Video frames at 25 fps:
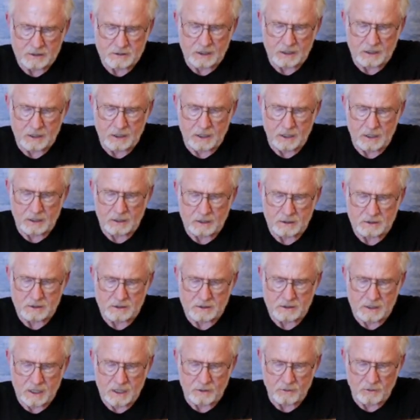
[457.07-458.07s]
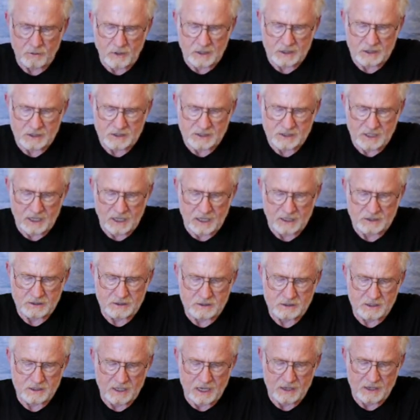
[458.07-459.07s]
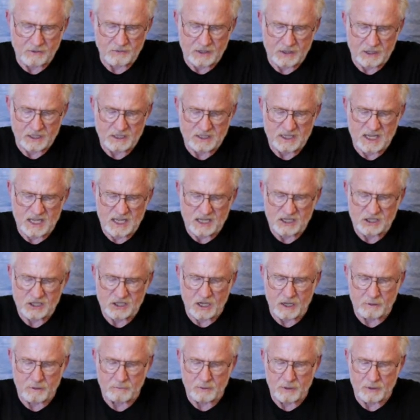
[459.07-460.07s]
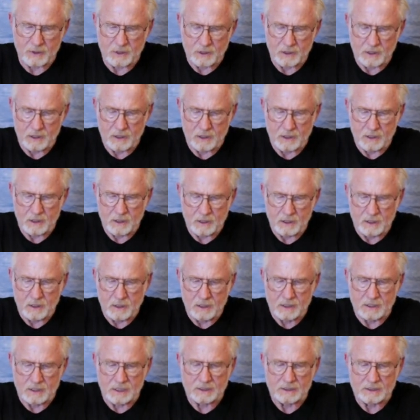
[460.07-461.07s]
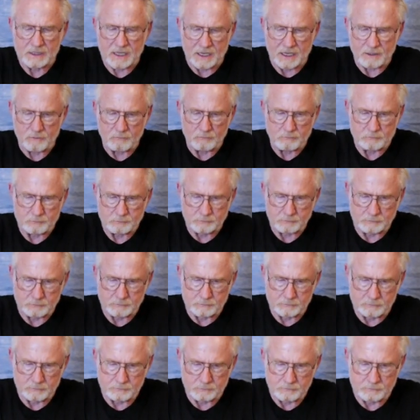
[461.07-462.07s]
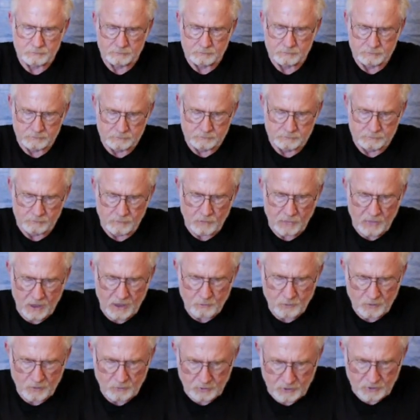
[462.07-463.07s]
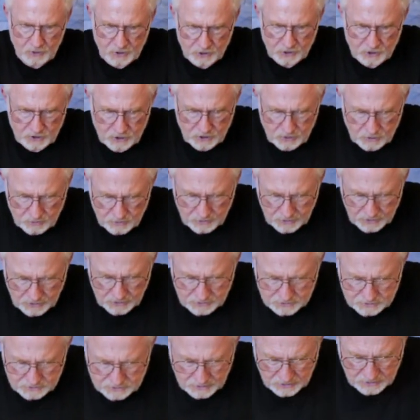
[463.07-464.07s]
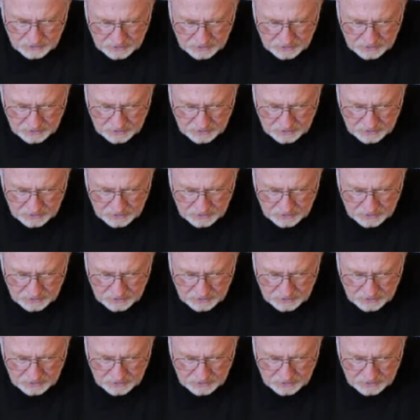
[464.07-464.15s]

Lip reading: Again, this is not rocket science, kind of in a T shape like that. And what we're going to do is,